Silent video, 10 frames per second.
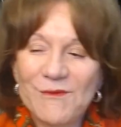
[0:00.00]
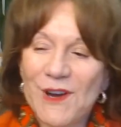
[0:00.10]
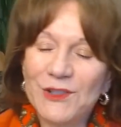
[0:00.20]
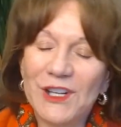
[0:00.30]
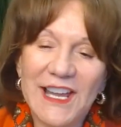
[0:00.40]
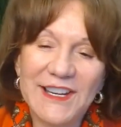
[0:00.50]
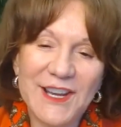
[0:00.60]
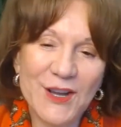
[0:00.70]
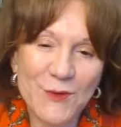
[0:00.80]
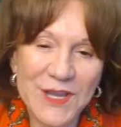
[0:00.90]
Marshall, I
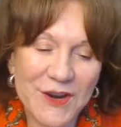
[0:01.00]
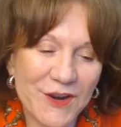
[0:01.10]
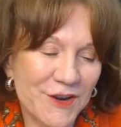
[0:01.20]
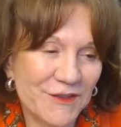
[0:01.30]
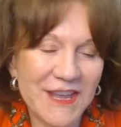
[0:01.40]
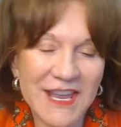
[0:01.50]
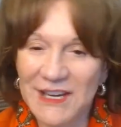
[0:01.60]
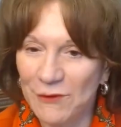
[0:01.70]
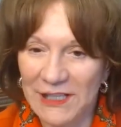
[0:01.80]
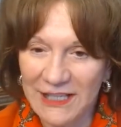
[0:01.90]
know we are
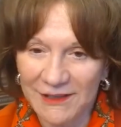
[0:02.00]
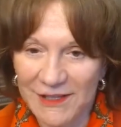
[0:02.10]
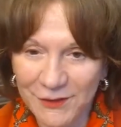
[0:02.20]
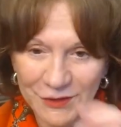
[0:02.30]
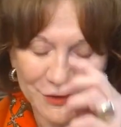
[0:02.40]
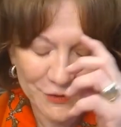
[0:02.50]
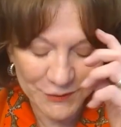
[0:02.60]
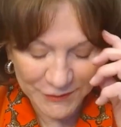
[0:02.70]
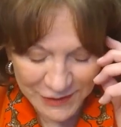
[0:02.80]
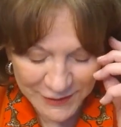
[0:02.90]
getting really close
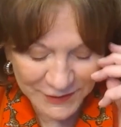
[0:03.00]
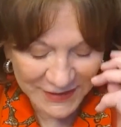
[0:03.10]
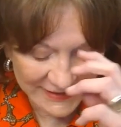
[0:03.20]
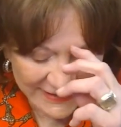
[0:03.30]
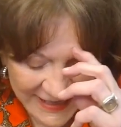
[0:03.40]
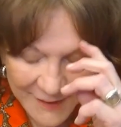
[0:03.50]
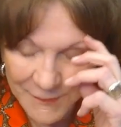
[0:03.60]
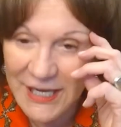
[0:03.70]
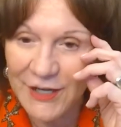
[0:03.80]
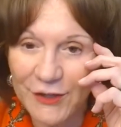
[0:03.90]
to closing time
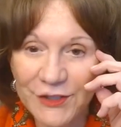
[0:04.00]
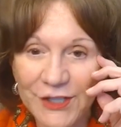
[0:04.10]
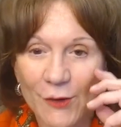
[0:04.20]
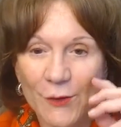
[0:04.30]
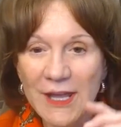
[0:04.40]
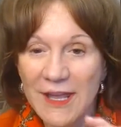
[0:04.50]
here, so,